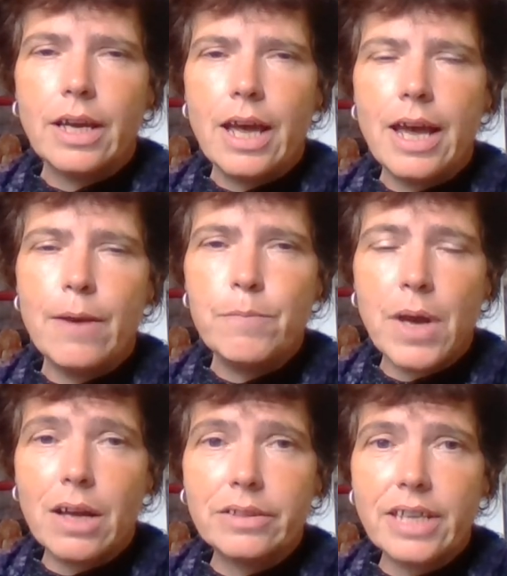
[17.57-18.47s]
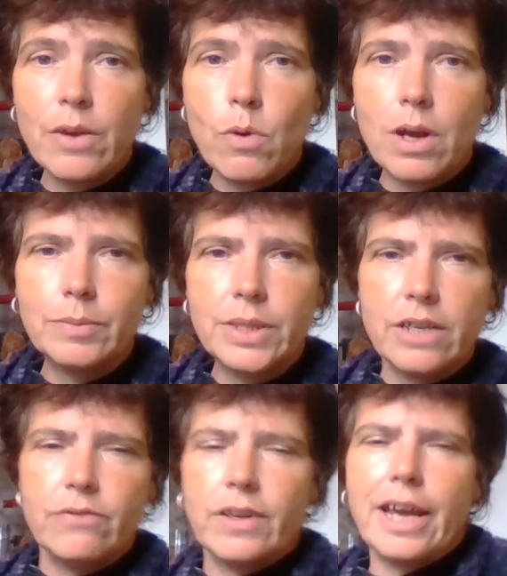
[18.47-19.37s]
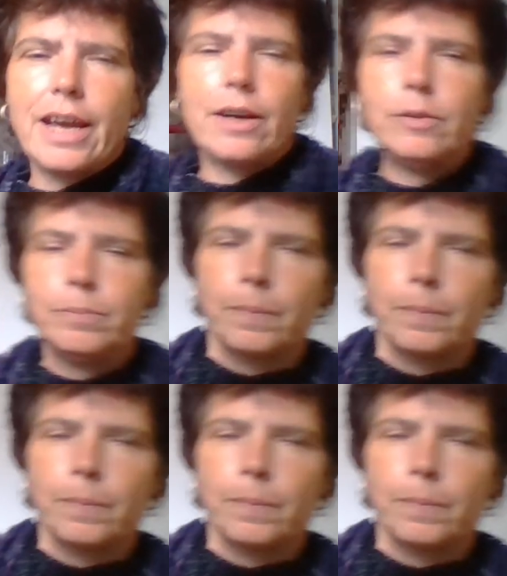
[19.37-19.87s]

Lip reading: but I'll say what I'm doing for now